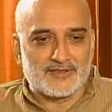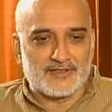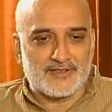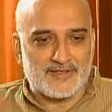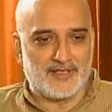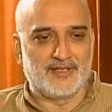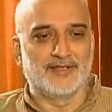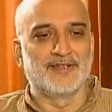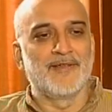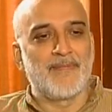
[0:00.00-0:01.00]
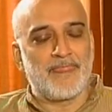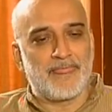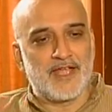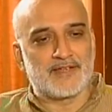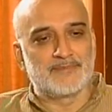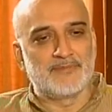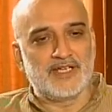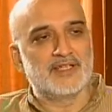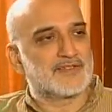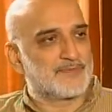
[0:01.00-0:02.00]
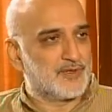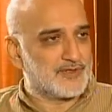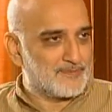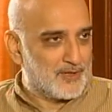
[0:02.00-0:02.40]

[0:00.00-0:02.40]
concern that many sports